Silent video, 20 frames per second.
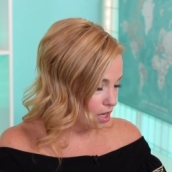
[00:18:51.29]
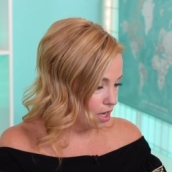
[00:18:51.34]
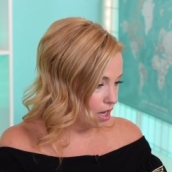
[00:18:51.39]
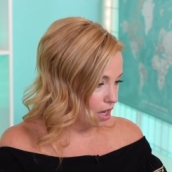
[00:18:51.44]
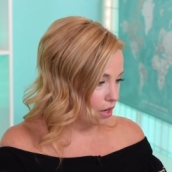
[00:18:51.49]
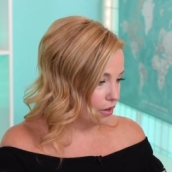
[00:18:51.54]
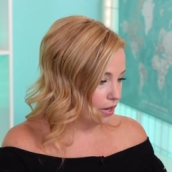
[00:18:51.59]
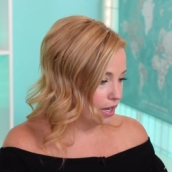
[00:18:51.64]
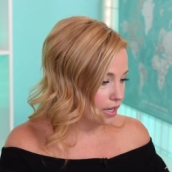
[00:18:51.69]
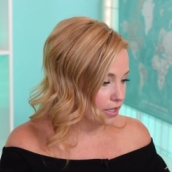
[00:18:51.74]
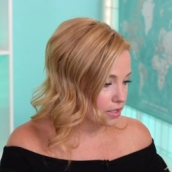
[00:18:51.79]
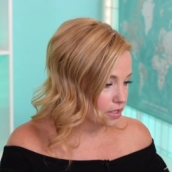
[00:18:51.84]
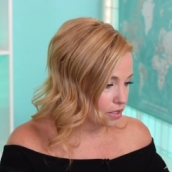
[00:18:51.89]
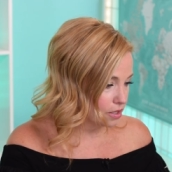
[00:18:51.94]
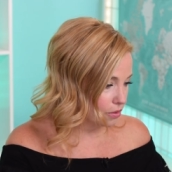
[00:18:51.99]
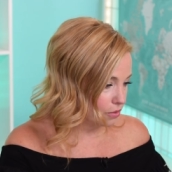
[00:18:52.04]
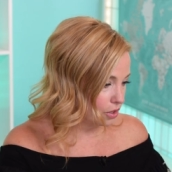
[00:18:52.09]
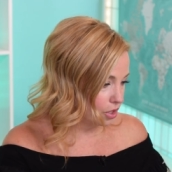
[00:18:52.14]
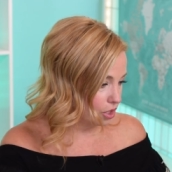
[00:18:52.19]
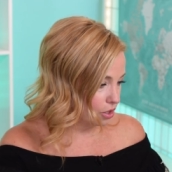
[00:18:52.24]
Okay, it's
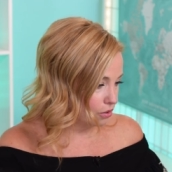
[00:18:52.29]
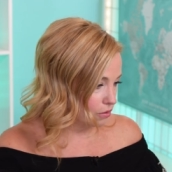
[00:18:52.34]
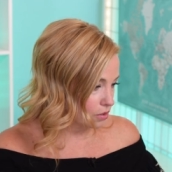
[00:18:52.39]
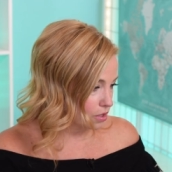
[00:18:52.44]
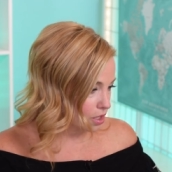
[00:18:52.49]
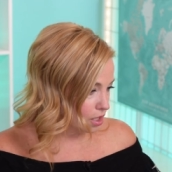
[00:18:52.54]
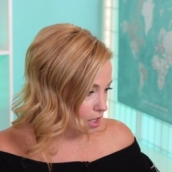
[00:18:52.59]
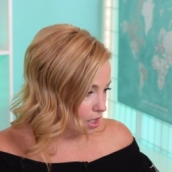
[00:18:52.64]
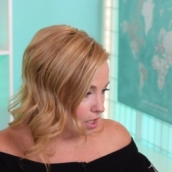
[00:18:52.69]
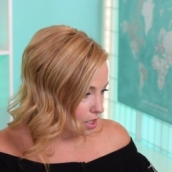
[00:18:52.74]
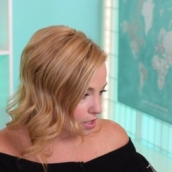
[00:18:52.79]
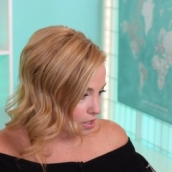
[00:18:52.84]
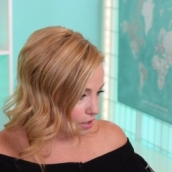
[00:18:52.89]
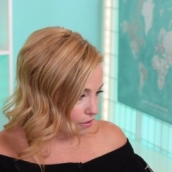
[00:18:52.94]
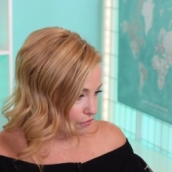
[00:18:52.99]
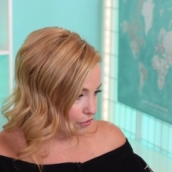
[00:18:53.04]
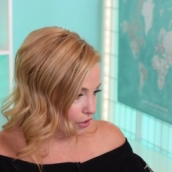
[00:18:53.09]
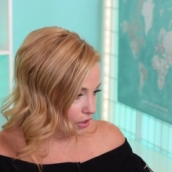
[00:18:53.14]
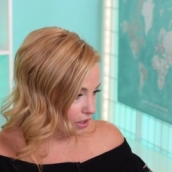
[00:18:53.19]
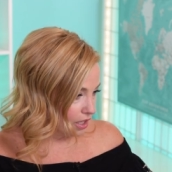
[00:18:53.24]
so cute. So
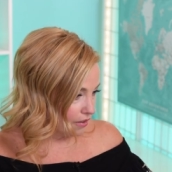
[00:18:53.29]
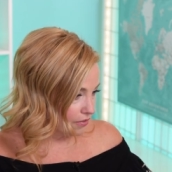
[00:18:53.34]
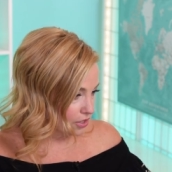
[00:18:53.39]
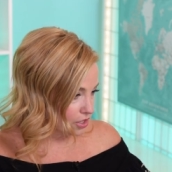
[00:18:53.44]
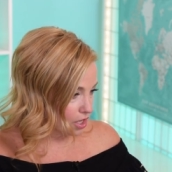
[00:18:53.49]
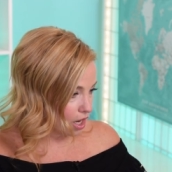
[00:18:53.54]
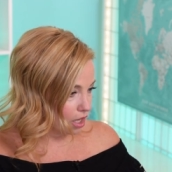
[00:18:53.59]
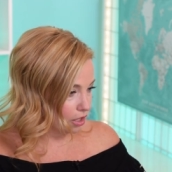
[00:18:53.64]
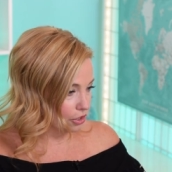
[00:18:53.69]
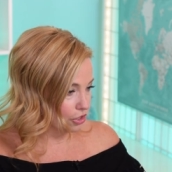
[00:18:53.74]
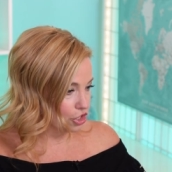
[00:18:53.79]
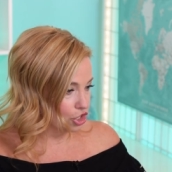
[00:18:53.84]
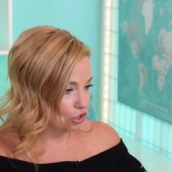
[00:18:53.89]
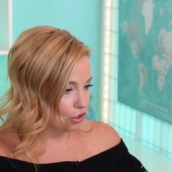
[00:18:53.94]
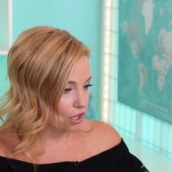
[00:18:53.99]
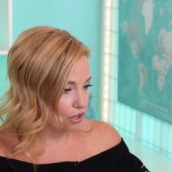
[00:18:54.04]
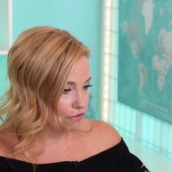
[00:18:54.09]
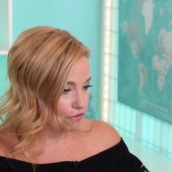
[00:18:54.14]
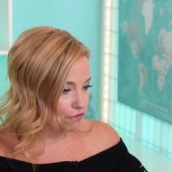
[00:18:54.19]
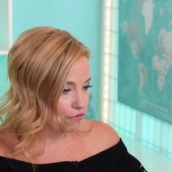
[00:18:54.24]
for $11, you
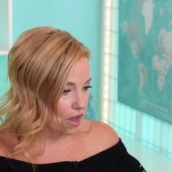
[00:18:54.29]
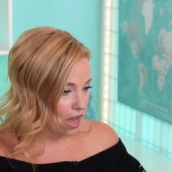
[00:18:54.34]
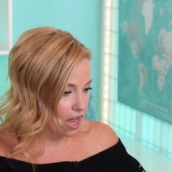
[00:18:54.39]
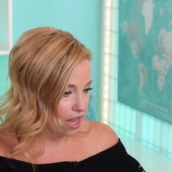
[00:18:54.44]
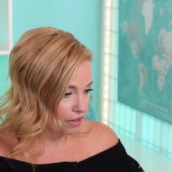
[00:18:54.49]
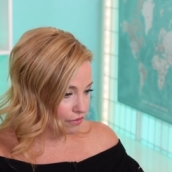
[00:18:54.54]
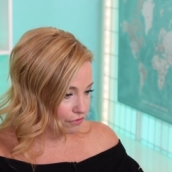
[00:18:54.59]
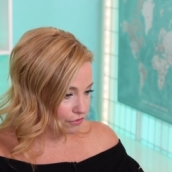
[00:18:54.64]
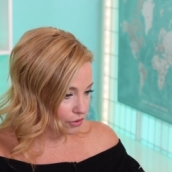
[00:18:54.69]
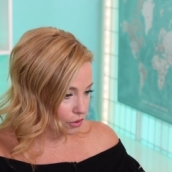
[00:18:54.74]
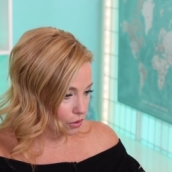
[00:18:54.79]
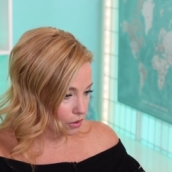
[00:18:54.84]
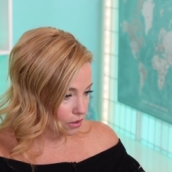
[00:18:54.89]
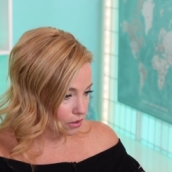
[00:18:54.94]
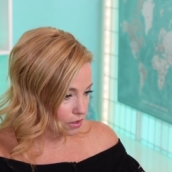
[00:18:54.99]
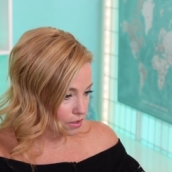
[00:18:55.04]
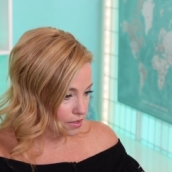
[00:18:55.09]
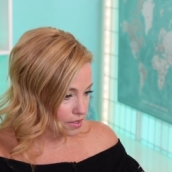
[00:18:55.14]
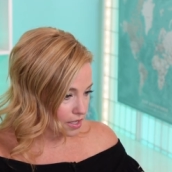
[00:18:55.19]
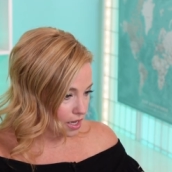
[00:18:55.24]
get five
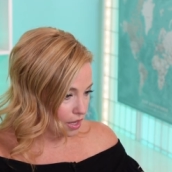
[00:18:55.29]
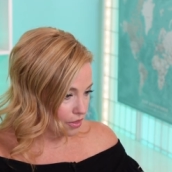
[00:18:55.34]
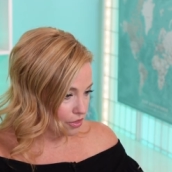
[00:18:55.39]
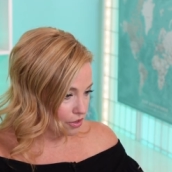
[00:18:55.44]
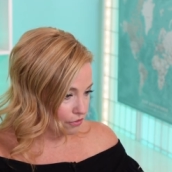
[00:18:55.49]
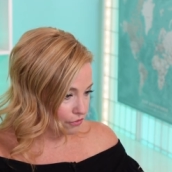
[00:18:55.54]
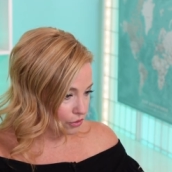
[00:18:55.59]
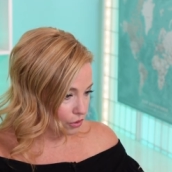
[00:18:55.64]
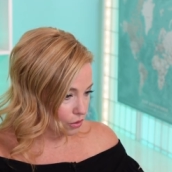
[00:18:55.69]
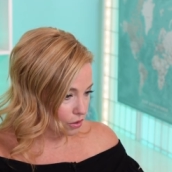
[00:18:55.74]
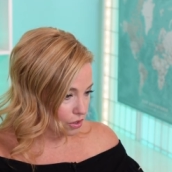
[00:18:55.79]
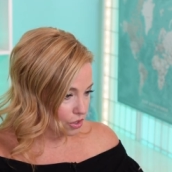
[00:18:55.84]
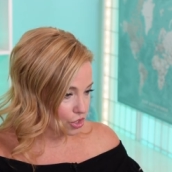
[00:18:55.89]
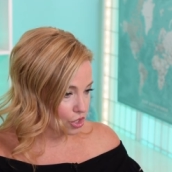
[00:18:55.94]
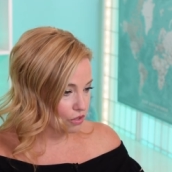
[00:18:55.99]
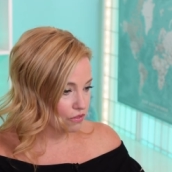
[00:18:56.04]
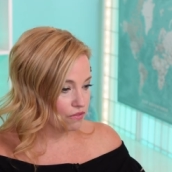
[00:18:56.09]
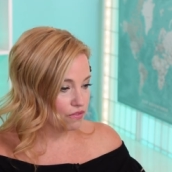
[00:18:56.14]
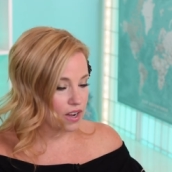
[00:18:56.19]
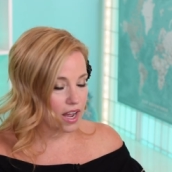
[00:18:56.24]
florals, and the florals
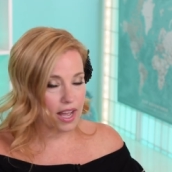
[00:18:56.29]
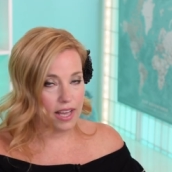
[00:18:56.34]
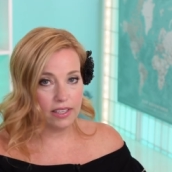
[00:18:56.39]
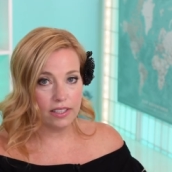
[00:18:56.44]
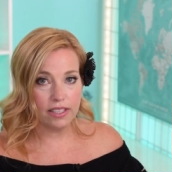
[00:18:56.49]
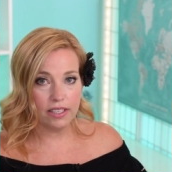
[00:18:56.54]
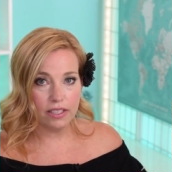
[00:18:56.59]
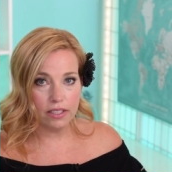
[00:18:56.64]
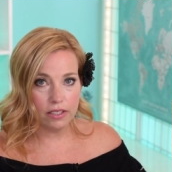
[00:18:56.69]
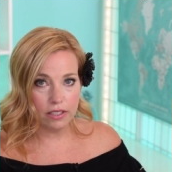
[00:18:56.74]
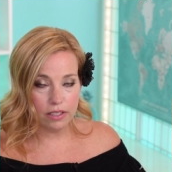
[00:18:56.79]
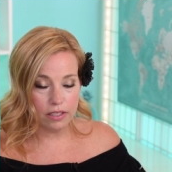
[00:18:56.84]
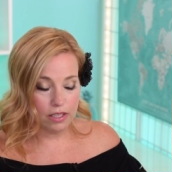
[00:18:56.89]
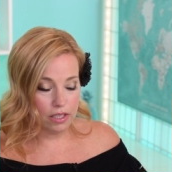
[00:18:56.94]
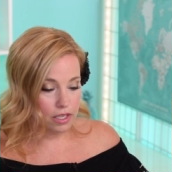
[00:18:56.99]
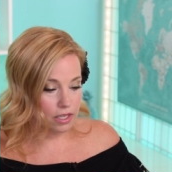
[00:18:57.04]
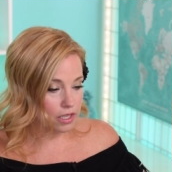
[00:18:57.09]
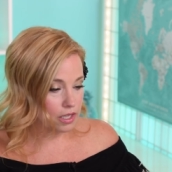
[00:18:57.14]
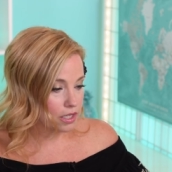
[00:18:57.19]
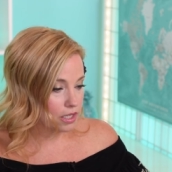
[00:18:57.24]
are violet,
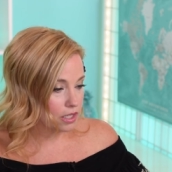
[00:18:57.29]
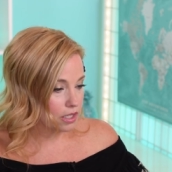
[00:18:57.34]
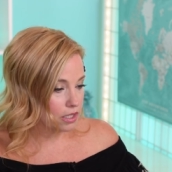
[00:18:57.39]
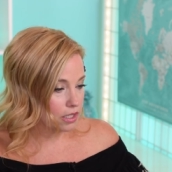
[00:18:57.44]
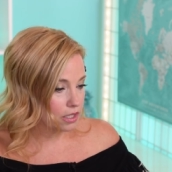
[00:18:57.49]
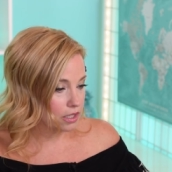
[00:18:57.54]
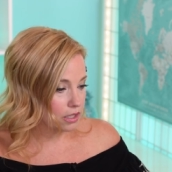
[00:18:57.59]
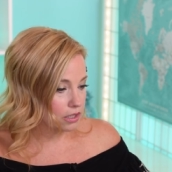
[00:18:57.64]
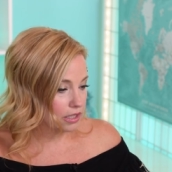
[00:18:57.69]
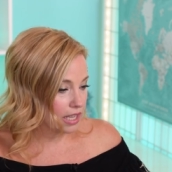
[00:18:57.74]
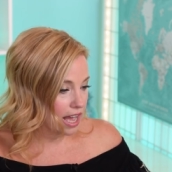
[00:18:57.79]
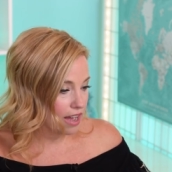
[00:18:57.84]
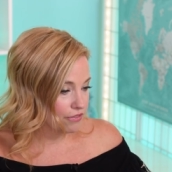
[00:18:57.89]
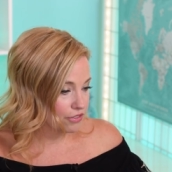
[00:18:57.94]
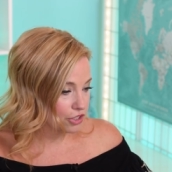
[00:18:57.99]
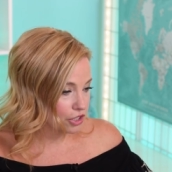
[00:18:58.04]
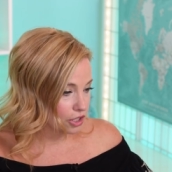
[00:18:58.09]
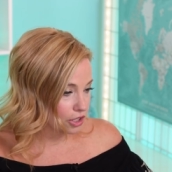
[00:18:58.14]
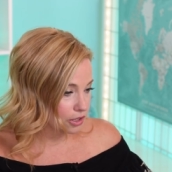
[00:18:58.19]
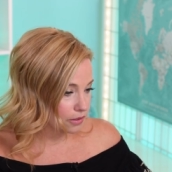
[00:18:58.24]

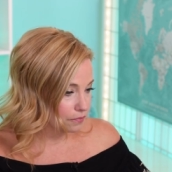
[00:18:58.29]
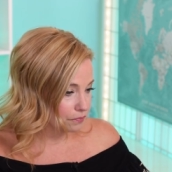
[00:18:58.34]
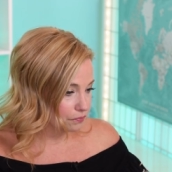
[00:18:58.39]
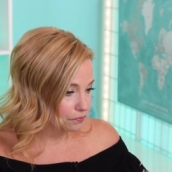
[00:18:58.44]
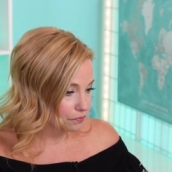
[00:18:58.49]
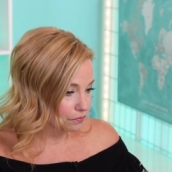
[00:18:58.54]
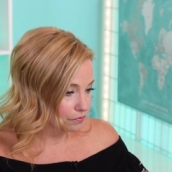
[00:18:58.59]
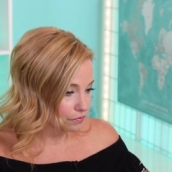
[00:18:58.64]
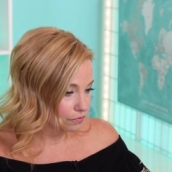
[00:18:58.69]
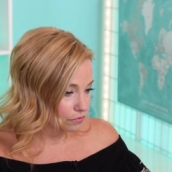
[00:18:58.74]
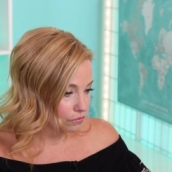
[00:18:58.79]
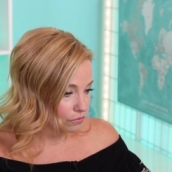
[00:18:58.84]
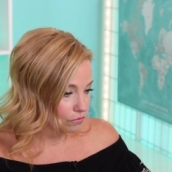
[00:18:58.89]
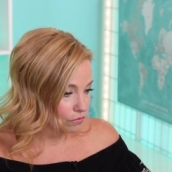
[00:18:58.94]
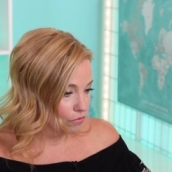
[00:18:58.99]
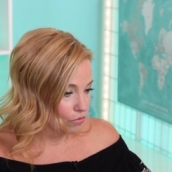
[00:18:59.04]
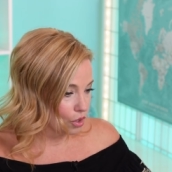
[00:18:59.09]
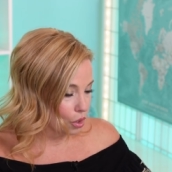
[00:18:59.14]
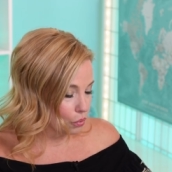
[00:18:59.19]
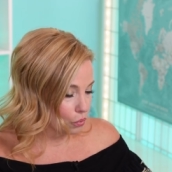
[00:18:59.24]
lavender,
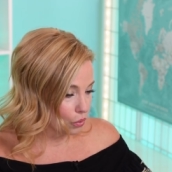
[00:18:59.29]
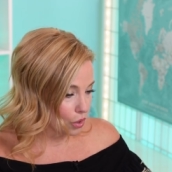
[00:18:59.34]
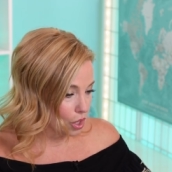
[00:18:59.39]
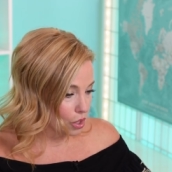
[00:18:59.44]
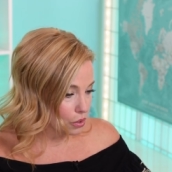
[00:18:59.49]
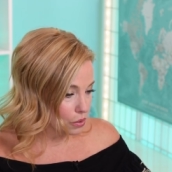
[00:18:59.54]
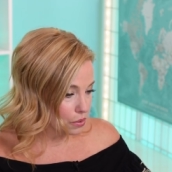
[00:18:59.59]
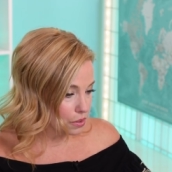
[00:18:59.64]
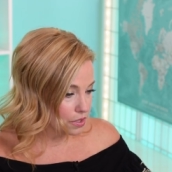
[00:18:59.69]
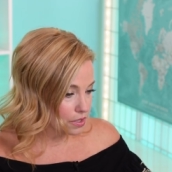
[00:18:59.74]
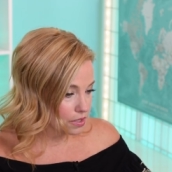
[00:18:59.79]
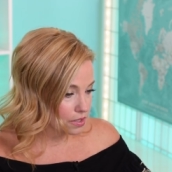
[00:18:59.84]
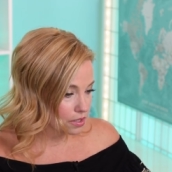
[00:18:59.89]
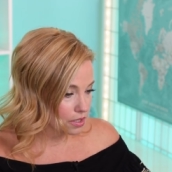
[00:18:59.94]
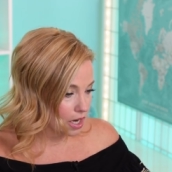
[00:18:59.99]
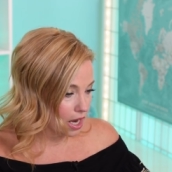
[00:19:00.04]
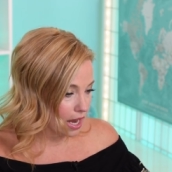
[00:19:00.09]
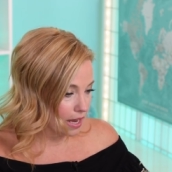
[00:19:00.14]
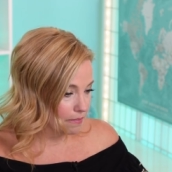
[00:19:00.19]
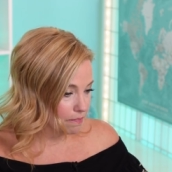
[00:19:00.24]
rose,
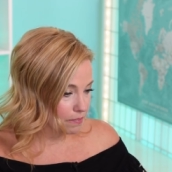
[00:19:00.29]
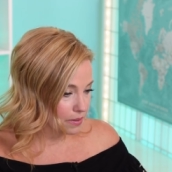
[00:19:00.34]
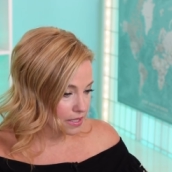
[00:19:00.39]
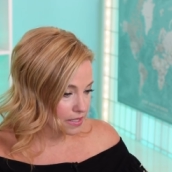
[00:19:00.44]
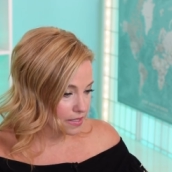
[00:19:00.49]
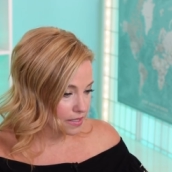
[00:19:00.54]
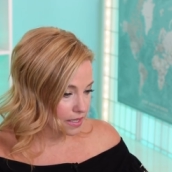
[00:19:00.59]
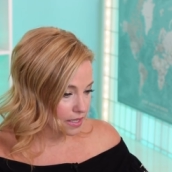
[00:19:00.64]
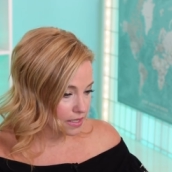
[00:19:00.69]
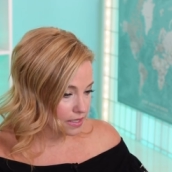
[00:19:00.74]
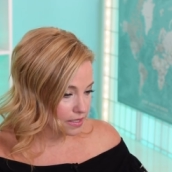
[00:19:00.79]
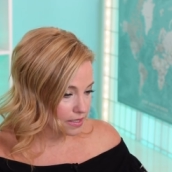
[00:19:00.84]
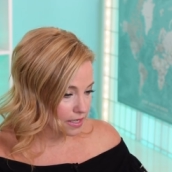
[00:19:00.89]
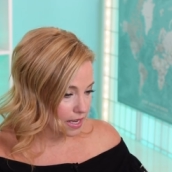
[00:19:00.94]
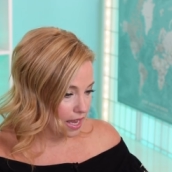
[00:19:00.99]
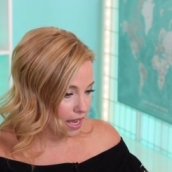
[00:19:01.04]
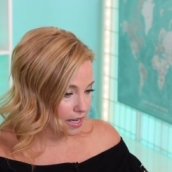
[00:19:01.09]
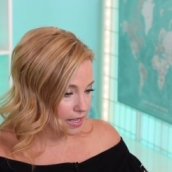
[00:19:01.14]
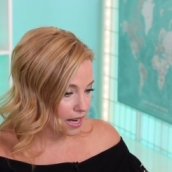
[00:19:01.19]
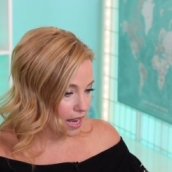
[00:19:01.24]
hibiscus,
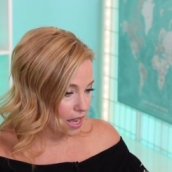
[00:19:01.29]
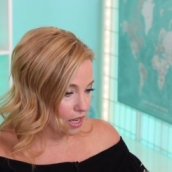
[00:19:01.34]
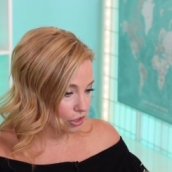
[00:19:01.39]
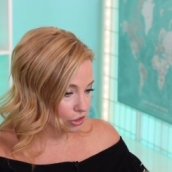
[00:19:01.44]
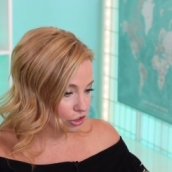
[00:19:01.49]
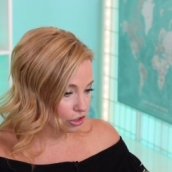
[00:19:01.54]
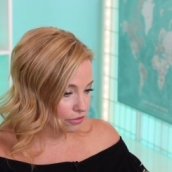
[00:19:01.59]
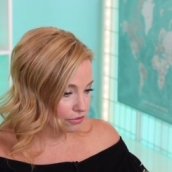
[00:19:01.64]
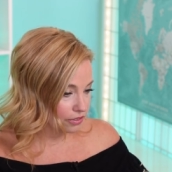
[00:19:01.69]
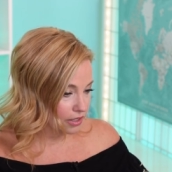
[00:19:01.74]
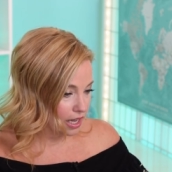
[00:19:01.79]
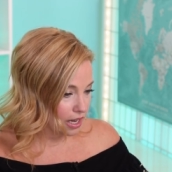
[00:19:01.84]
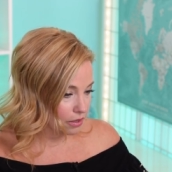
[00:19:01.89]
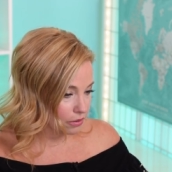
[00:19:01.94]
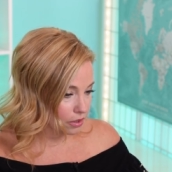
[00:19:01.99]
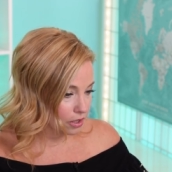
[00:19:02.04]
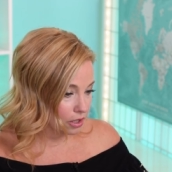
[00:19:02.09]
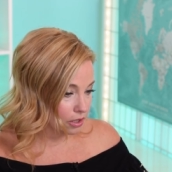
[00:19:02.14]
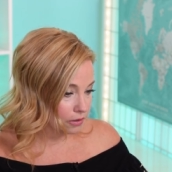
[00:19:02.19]
and elderflower.